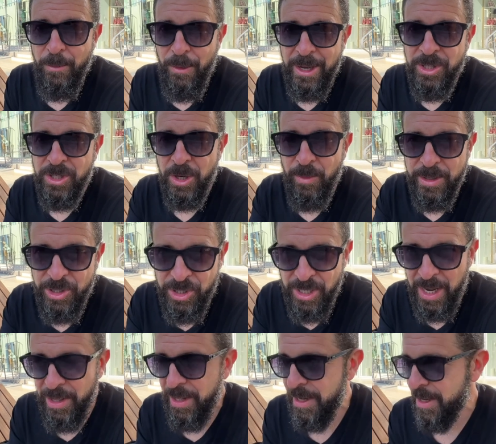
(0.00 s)
Russia was
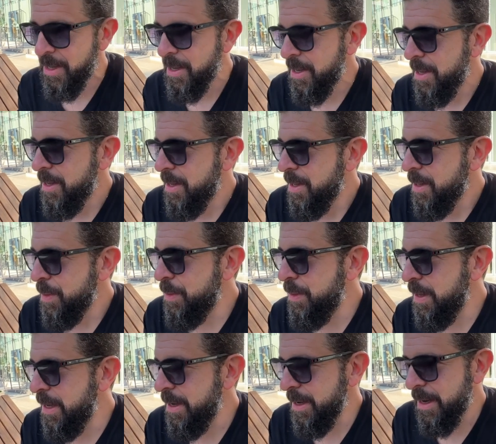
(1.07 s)
shelling
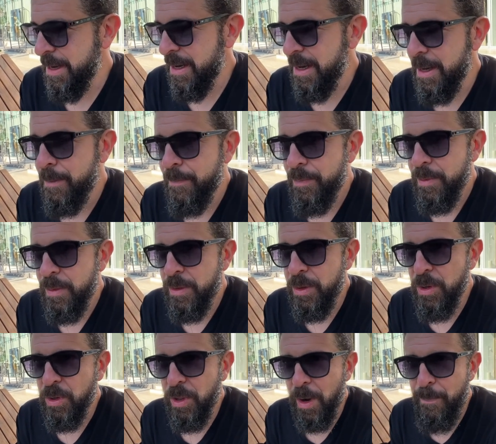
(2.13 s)
the
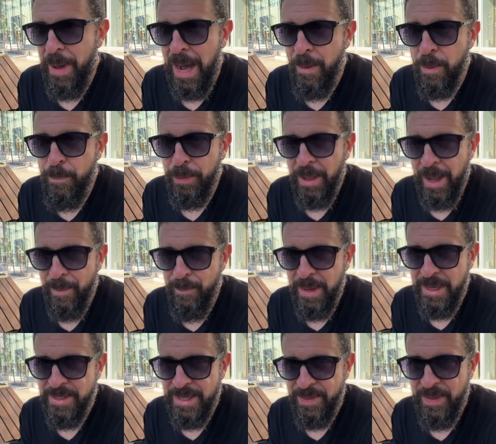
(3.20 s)
nuclear power plant
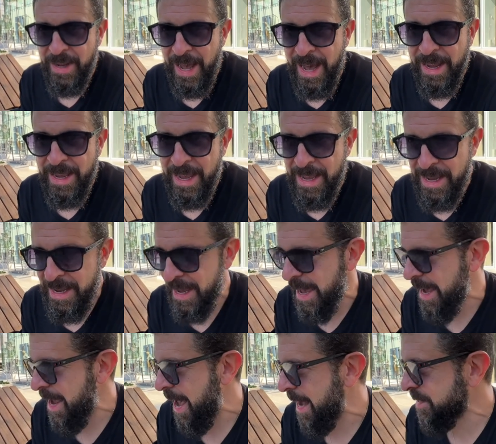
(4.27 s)
means that the
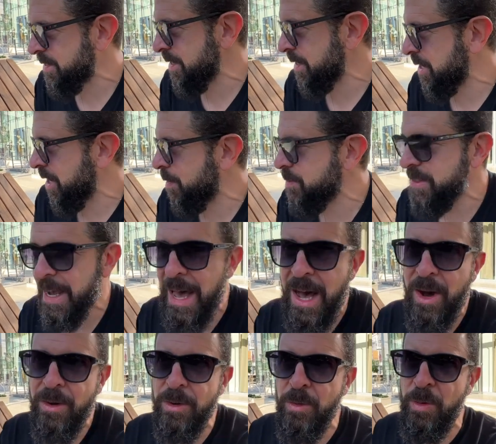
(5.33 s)
IAEA had to come
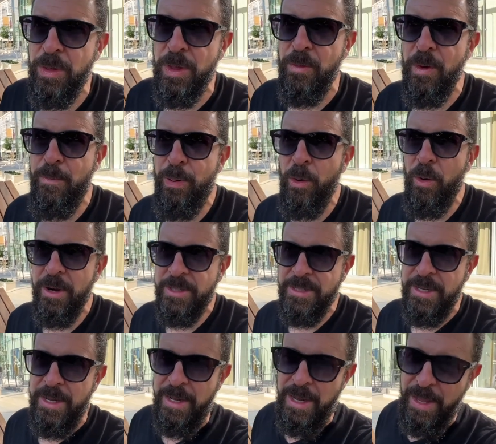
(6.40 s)
down with a report
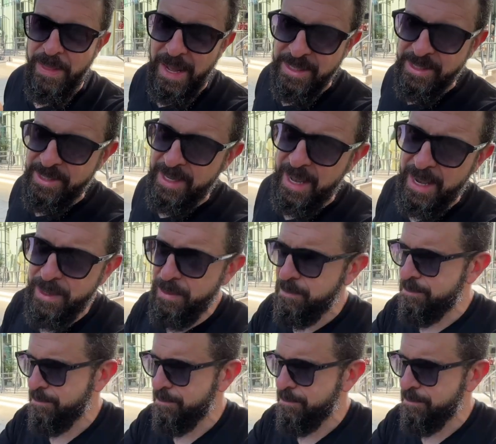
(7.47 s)
that said,